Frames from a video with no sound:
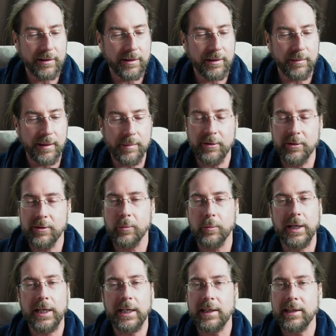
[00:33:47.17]
Uh, I'm on a
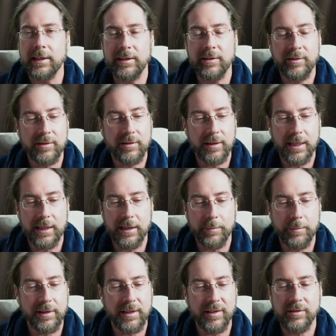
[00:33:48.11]
waiting list to get a
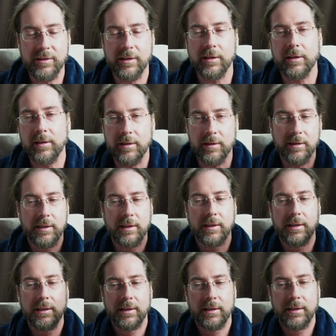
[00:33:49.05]
press car.
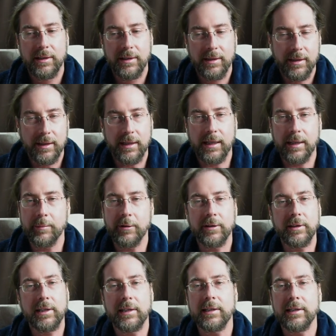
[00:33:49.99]
I'm on
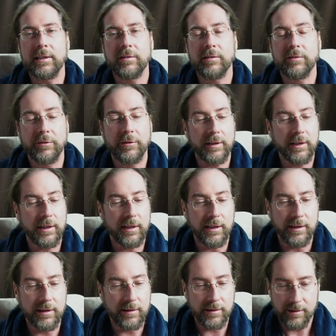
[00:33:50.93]
that list for a
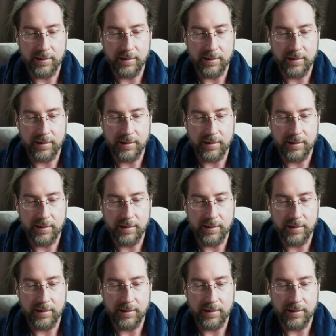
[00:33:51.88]
year,